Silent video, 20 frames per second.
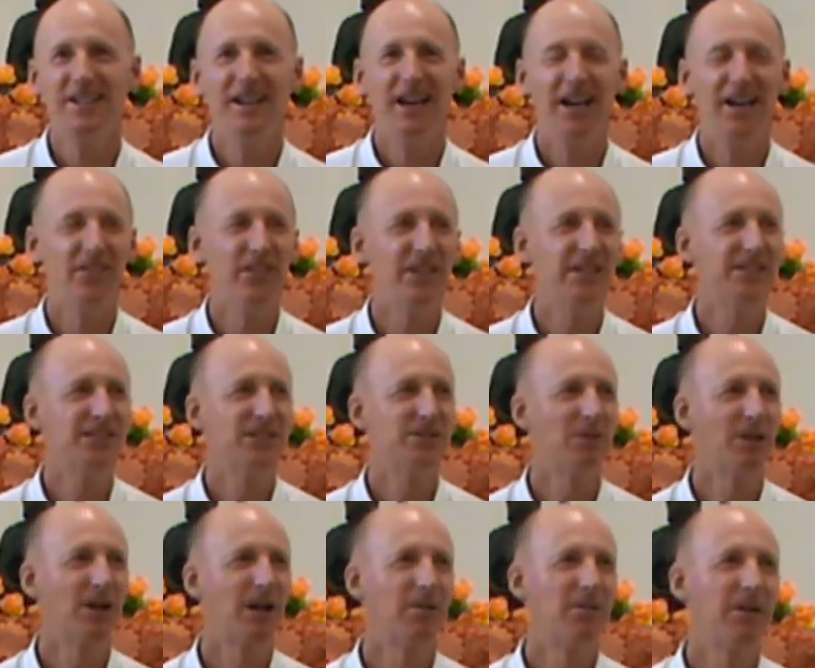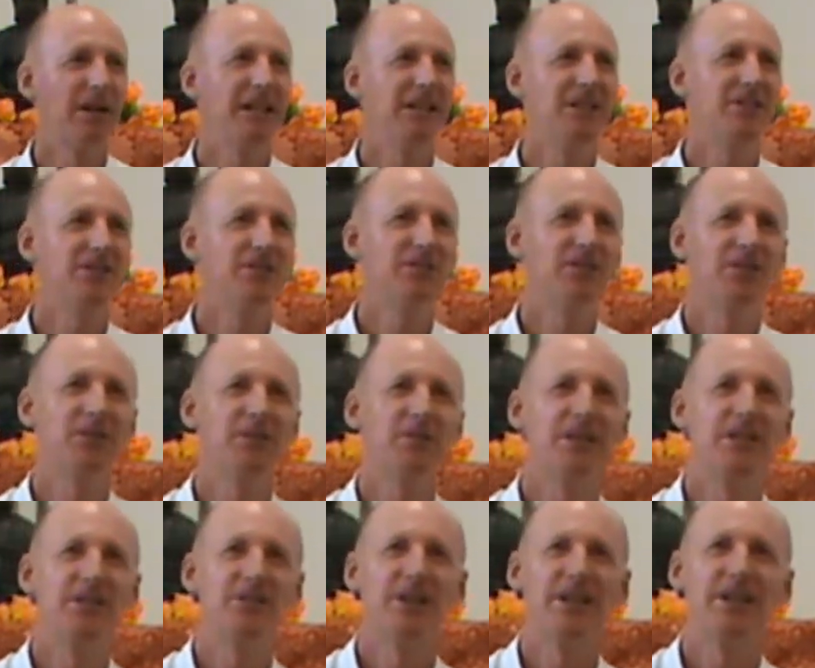And this is what I ran into on the
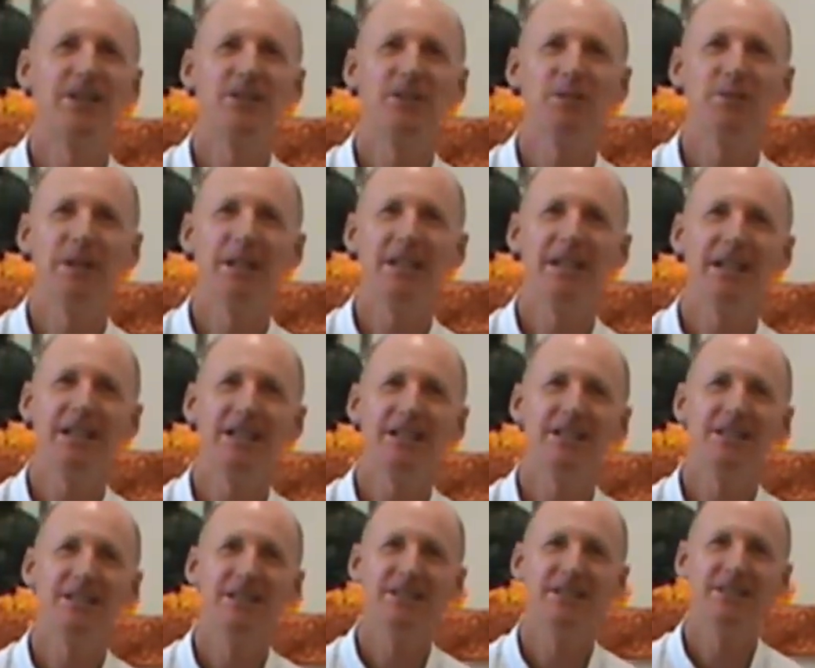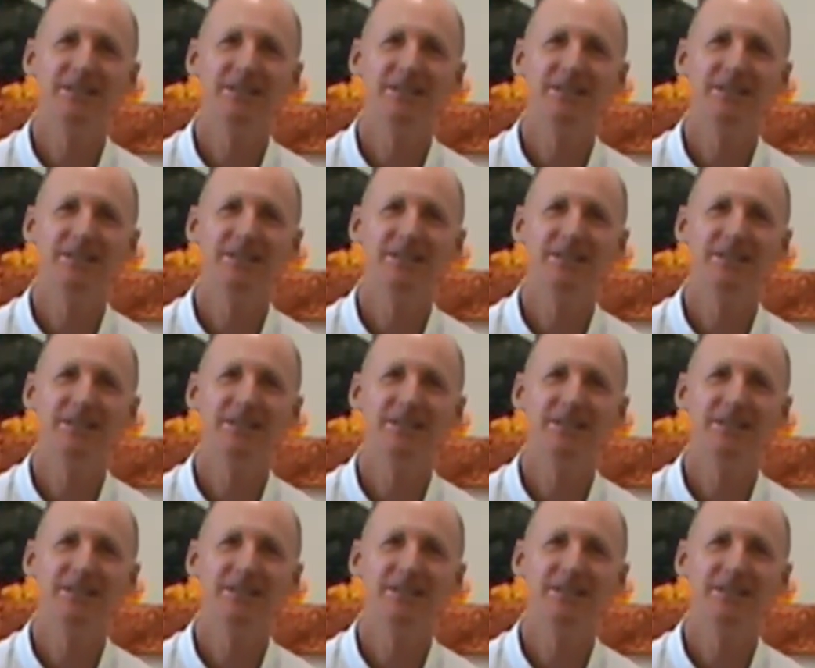retreat on the weekend.